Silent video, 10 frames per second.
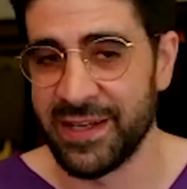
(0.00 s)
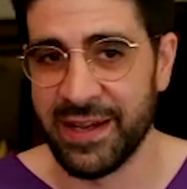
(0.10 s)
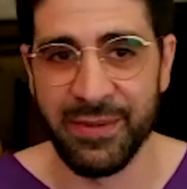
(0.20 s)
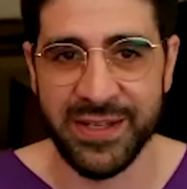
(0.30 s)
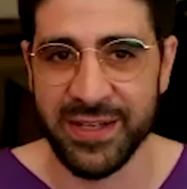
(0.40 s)
And
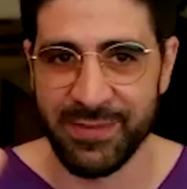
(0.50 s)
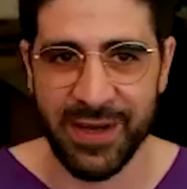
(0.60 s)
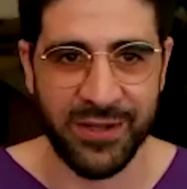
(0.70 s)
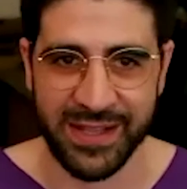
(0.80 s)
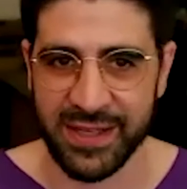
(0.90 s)
I'm not talking
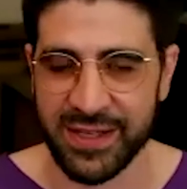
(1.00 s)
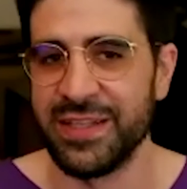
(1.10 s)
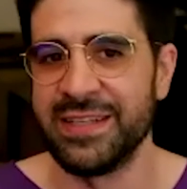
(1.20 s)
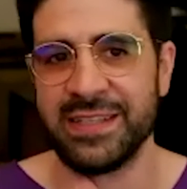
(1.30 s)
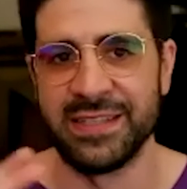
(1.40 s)
about like the
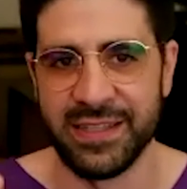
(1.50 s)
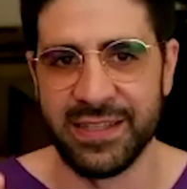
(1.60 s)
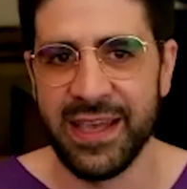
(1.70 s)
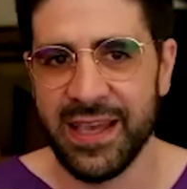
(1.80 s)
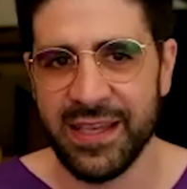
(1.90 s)
Clintons,
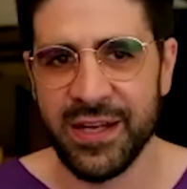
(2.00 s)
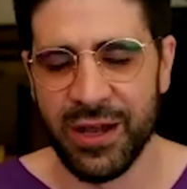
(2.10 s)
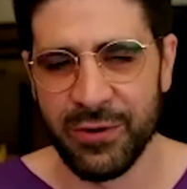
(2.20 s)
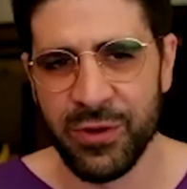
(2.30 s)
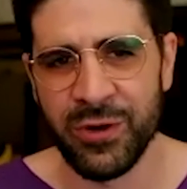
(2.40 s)
you know,
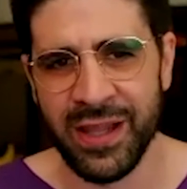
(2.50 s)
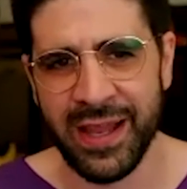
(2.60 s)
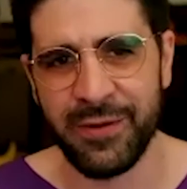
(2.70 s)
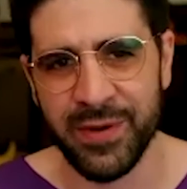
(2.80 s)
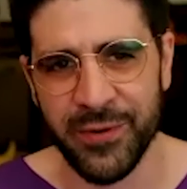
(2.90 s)
and we were
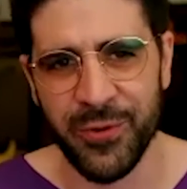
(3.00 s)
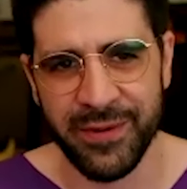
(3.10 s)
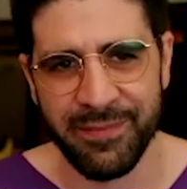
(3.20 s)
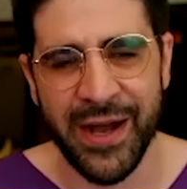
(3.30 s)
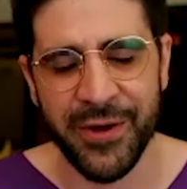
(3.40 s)
like, but what
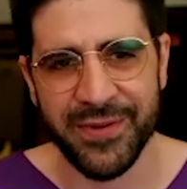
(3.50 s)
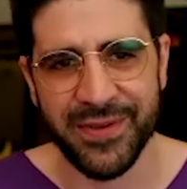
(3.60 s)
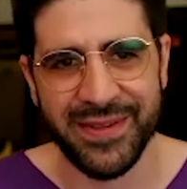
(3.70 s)
about